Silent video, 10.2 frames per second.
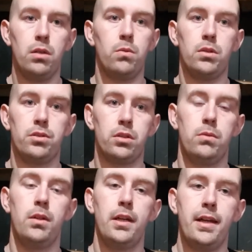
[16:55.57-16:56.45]
it will do
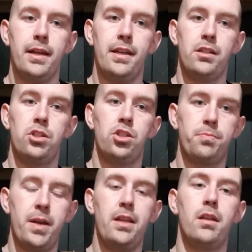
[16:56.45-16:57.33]
is
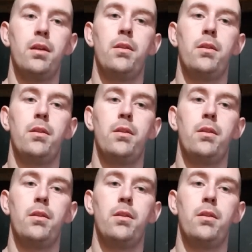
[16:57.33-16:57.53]
spin